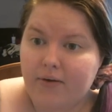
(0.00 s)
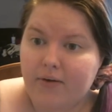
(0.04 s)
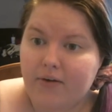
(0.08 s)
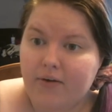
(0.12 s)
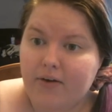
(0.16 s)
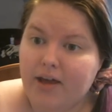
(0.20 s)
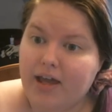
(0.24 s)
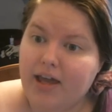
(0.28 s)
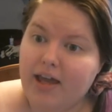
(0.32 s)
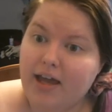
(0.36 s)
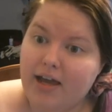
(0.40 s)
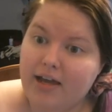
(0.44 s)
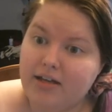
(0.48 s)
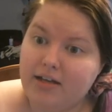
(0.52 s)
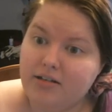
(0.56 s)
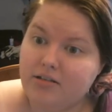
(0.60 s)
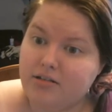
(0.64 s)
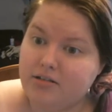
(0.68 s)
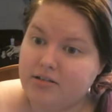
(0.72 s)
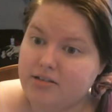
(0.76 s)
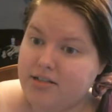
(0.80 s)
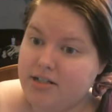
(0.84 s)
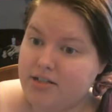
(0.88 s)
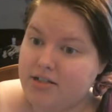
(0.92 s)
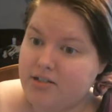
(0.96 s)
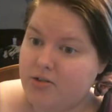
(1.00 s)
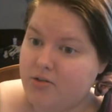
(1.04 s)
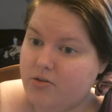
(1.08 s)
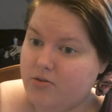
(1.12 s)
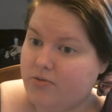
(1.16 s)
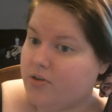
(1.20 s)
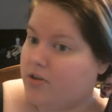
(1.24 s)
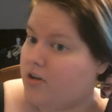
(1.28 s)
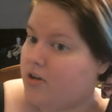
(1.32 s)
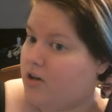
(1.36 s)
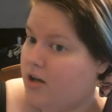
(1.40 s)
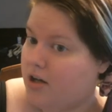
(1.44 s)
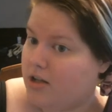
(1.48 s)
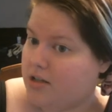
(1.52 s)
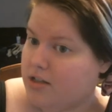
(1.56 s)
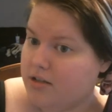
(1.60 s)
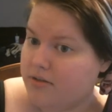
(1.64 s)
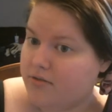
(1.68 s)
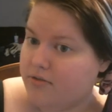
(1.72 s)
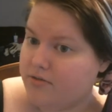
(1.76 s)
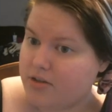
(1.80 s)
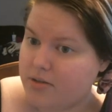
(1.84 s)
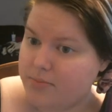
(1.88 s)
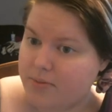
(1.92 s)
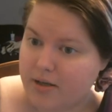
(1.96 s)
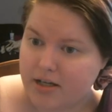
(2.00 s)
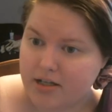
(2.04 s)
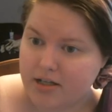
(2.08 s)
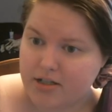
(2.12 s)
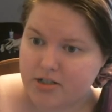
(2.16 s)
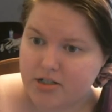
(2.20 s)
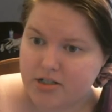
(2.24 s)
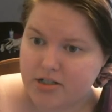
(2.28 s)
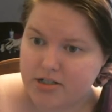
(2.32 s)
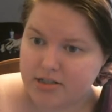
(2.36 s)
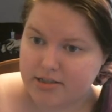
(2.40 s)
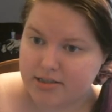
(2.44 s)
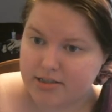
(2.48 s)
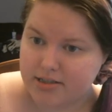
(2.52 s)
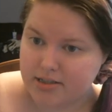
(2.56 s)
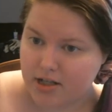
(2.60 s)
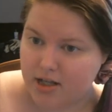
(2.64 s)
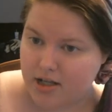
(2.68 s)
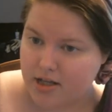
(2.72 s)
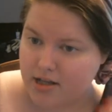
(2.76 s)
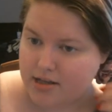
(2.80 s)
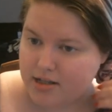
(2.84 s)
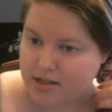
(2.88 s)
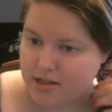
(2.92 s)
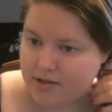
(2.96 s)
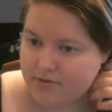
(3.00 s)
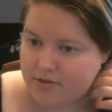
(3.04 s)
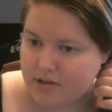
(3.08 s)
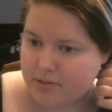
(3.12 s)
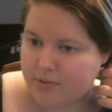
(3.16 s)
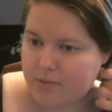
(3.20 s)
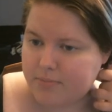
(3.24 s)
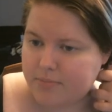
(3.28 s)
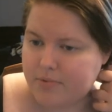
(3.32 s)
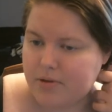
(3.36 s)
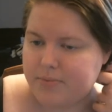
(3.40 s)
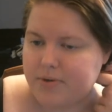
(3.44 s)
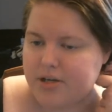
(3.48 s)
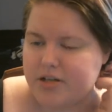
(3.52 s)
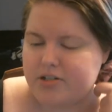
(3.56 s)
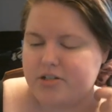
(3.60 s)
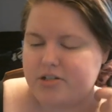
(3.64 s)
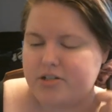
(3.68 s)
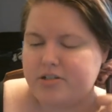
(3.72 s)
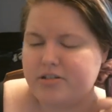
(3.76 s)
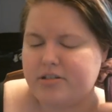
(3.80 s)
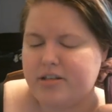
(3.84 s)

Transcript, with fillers: And stay tuned for all of the pictures, all of the puppy pictures.